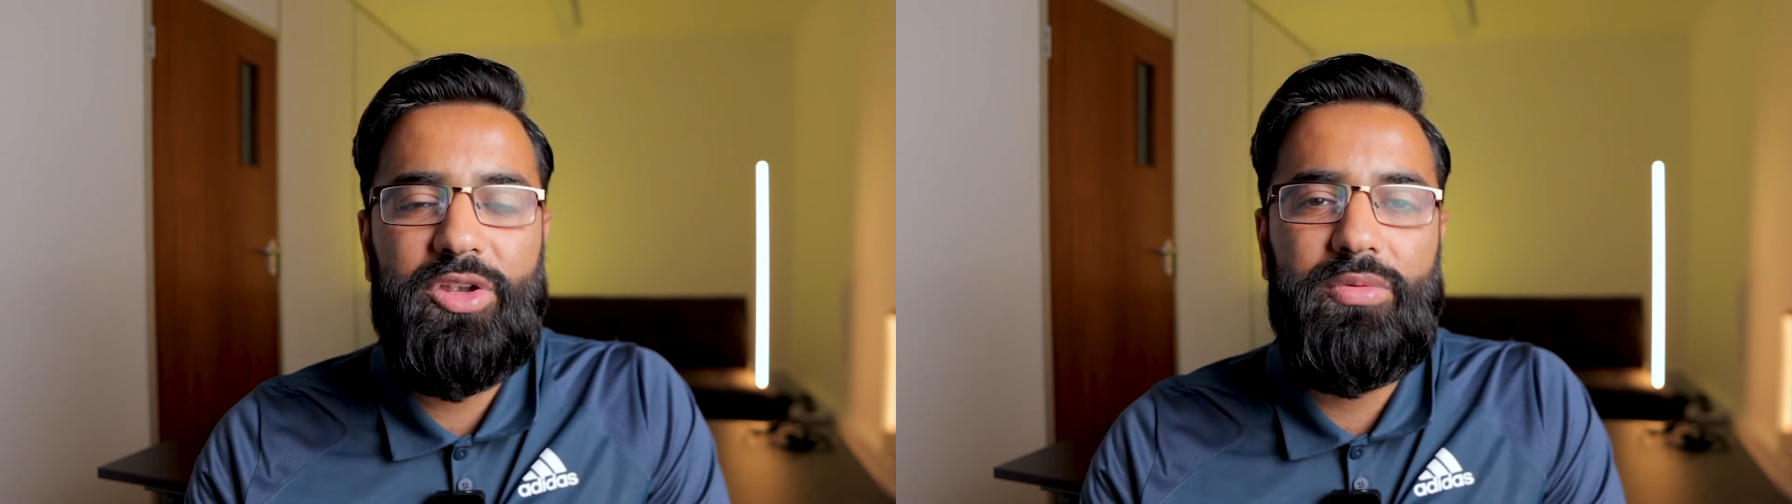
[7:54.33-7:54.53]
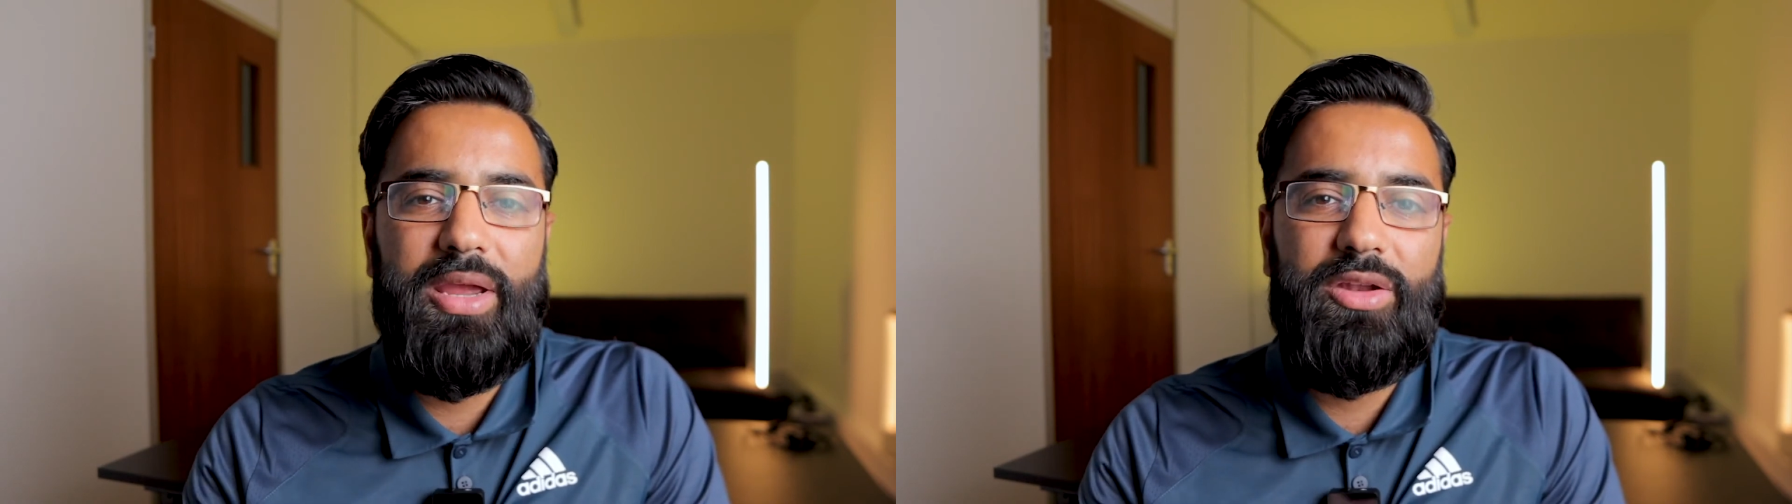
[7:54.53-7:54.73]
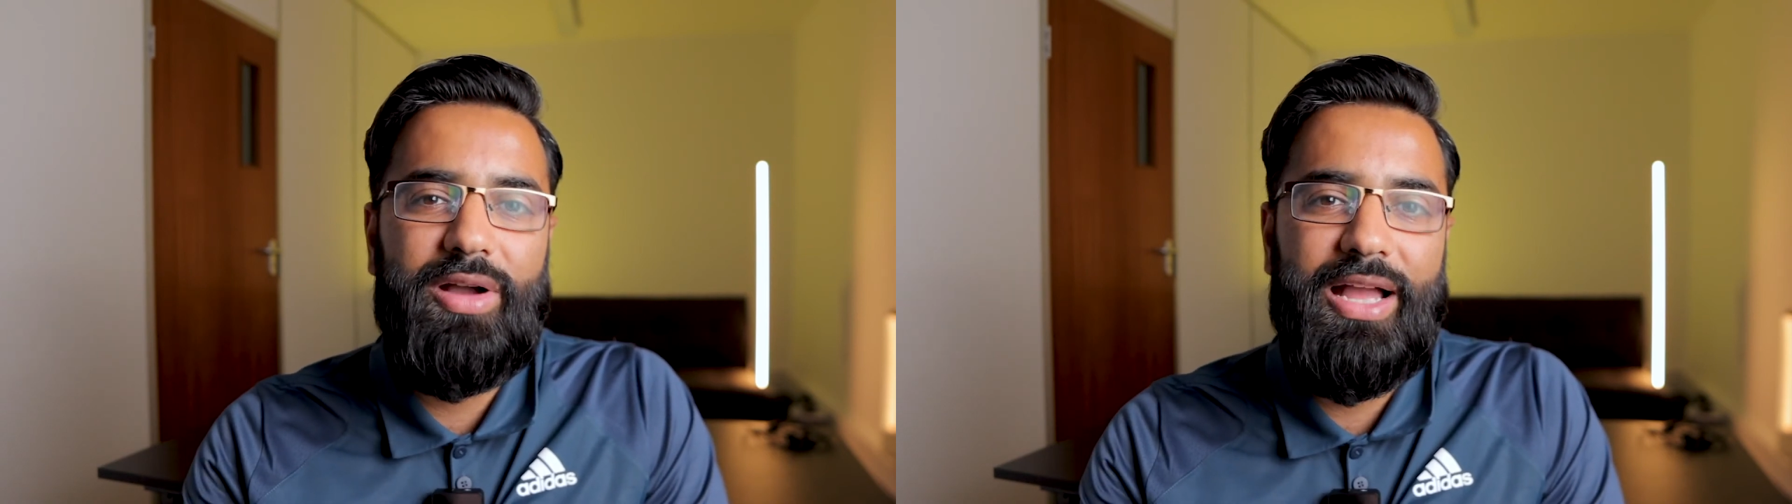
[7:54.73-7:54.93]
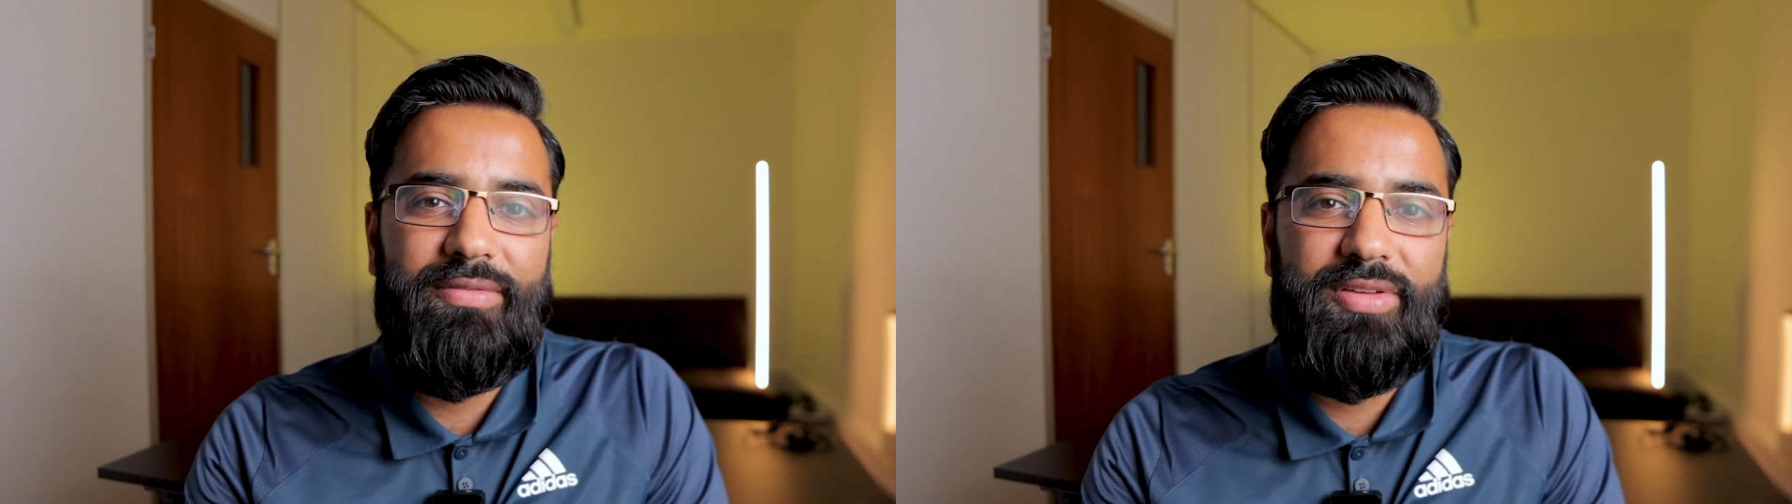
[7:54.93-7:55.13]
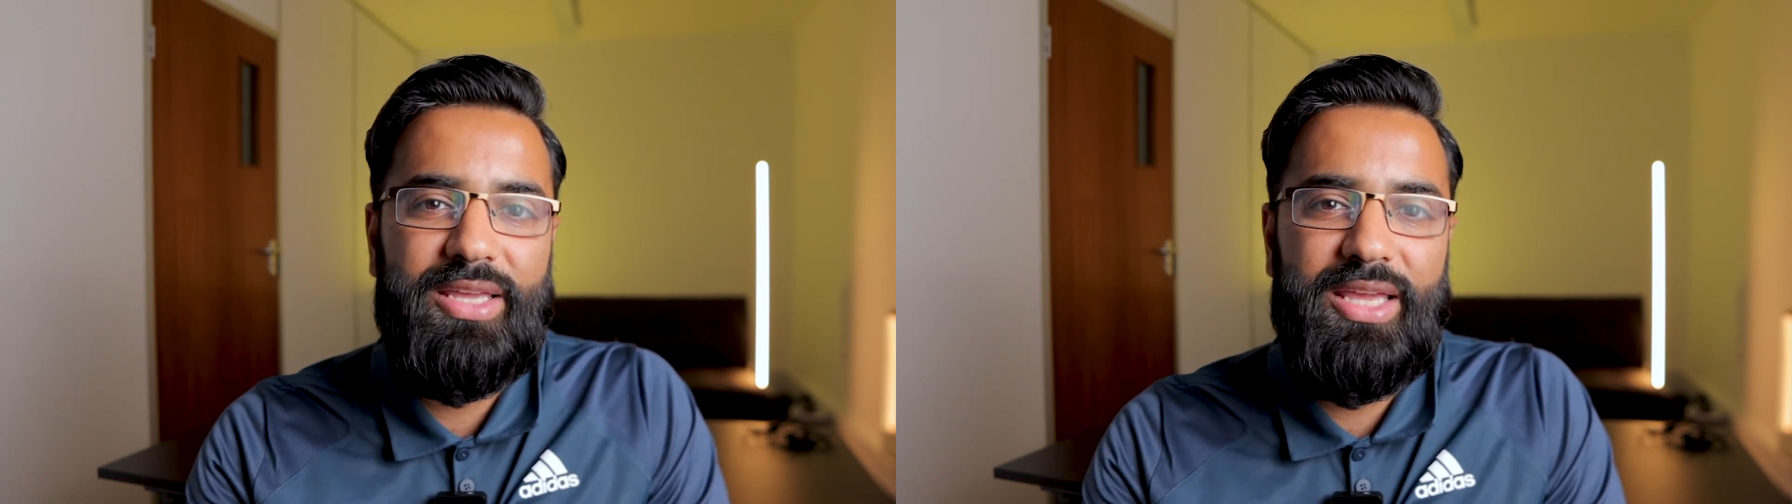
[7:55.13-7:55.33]
you may not
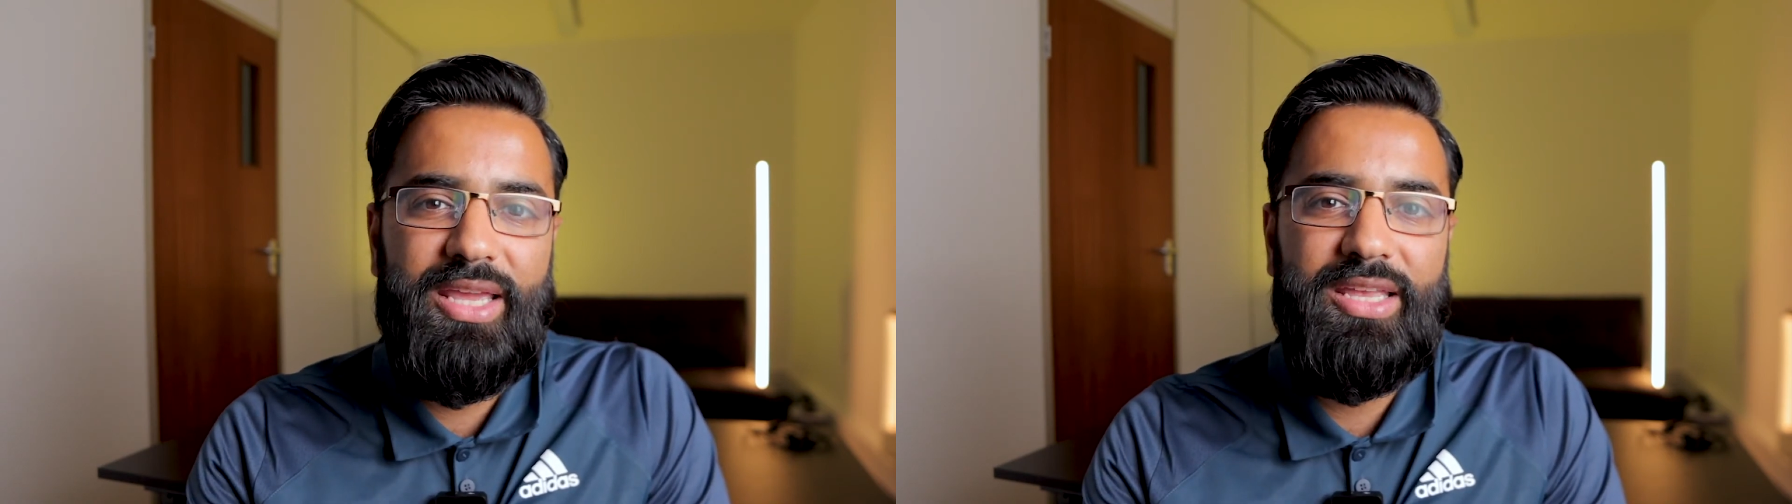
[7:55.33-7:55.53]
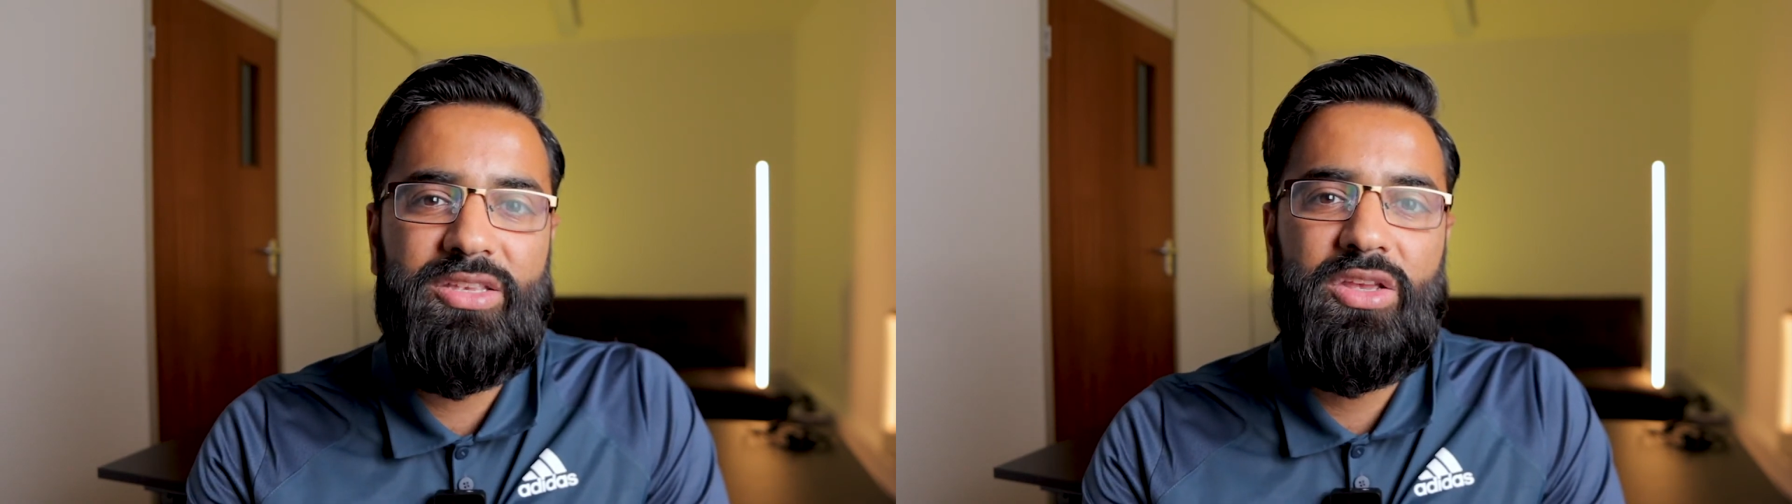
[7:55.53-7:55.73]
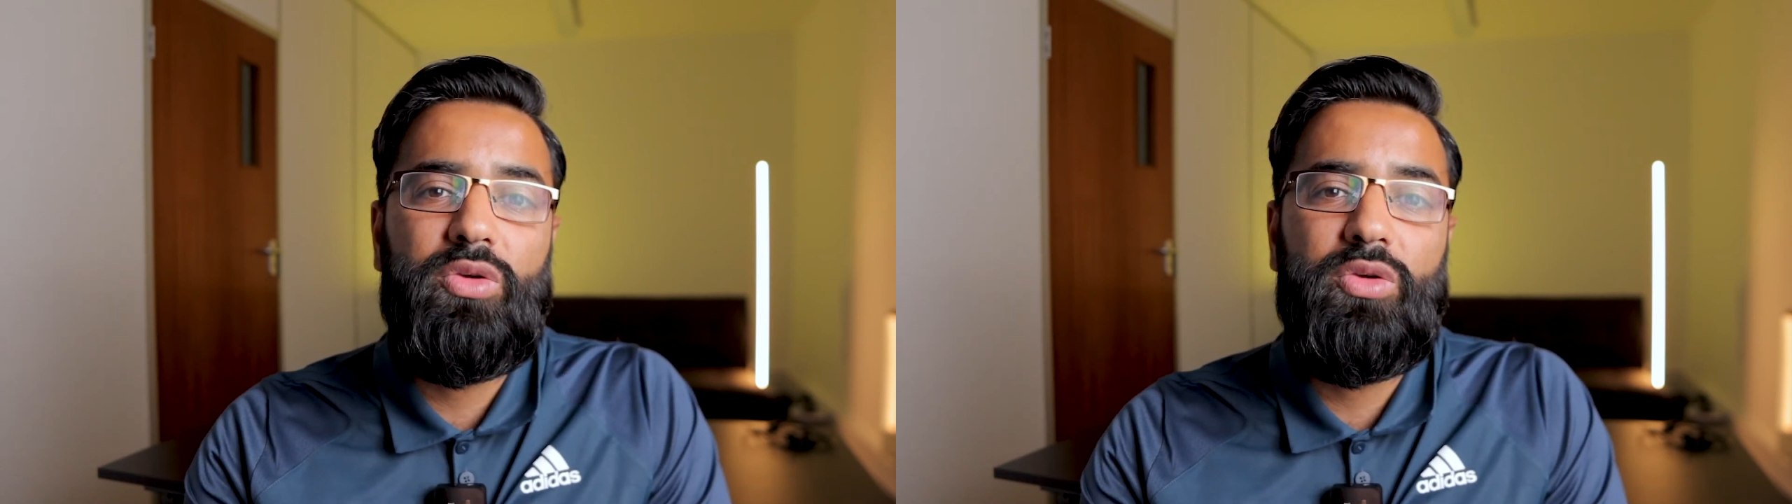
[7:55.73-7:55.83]
have kids,